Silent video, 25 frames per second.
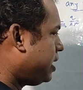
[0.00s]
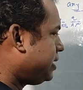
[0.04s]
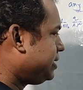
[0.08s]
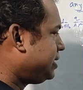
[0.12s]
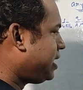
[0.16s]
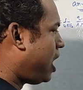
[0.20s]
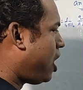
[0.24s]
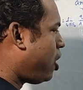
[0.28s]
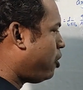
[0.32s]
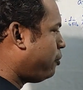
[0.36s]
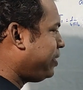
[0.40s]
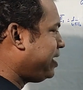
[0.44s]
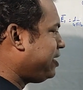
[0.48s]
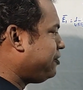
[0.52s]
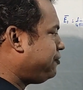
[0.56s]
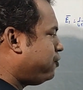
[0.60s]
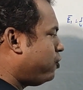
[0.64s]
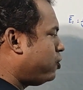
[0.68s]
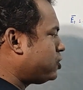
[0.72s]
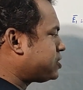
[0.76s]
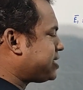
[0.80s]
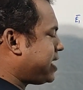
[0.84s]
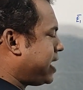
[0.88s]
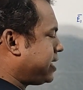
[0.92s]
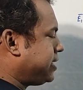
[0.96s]
how many
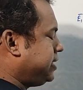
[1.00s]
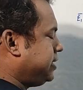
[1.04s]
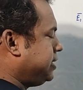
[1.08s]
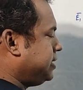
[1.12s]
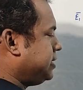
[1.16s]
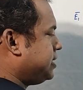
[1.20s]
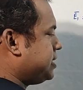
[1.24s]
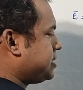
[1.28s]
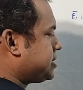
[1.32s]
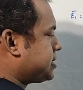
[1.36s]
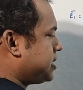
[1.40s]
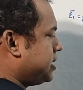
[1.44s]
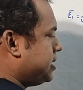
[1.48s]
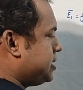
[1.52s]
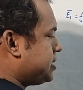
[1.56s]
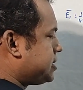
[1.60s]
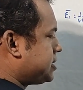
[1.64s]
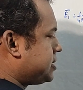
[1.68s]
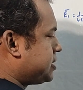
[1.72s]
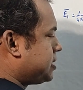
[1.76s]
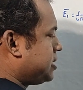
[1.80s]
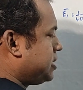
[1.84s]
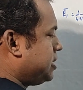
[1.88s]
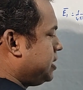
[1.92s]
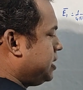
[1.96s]
forces acting in this
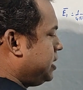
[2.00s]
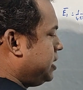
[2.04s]
case.